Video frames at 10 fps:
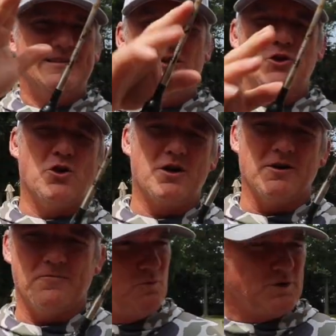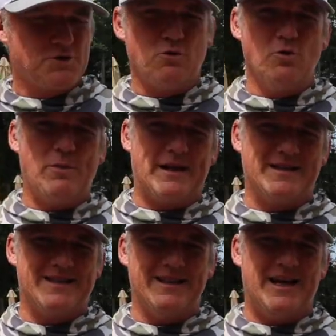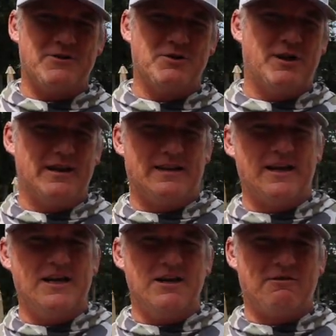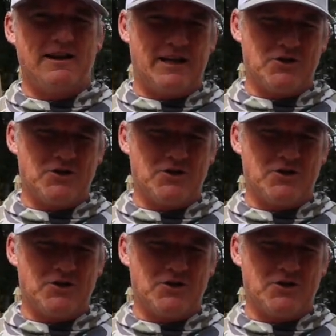DeHOOKER. What's cool about it is it allows you to get that gear out of that